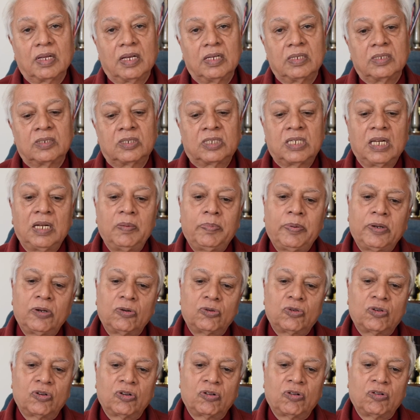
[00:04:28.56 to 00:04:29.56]

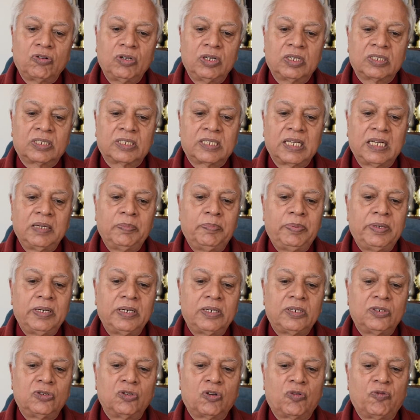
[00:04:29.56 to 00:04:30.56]

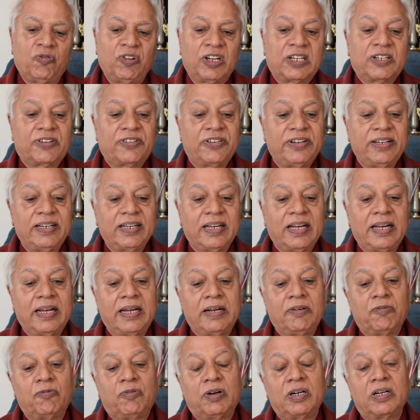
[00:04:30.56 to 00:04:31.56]
Celebrate your victory
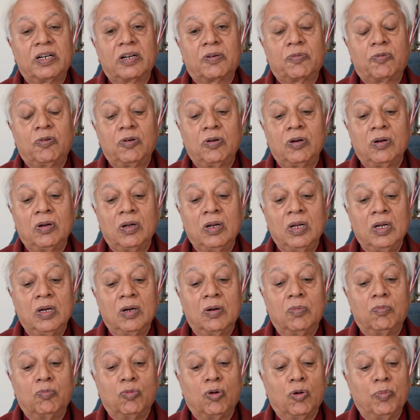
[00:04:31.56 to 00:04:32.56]
and wonderful
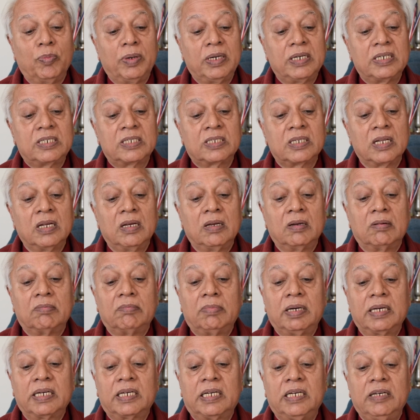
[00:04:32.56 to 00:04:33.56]
moments
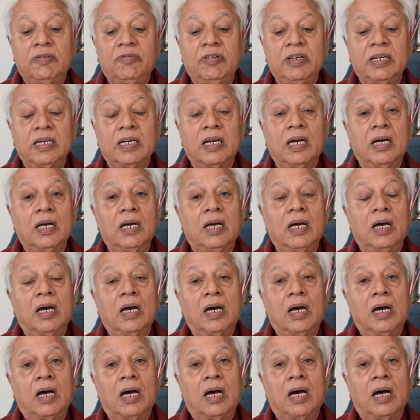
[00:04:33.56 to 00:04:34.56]
by giving
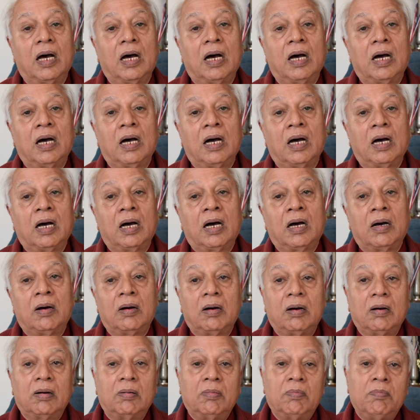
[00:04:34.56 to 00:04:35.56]

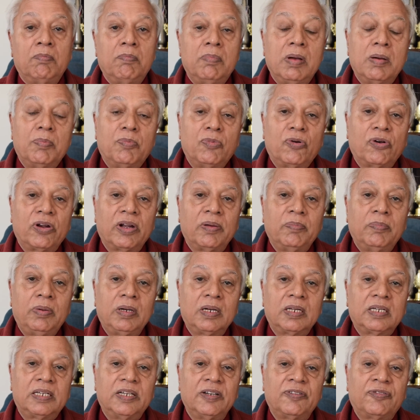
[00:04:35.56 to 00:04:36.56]
a memorable
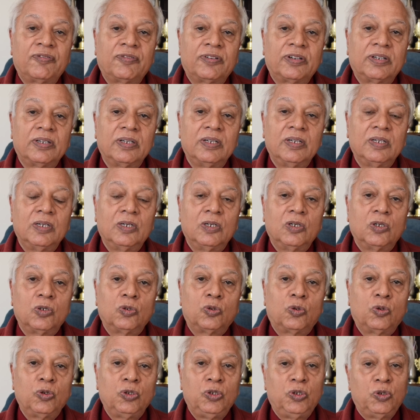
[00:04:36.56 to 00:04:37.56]
gift
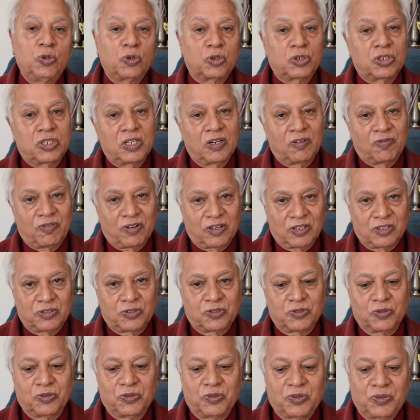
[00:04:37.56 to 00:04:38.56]
to yourself also.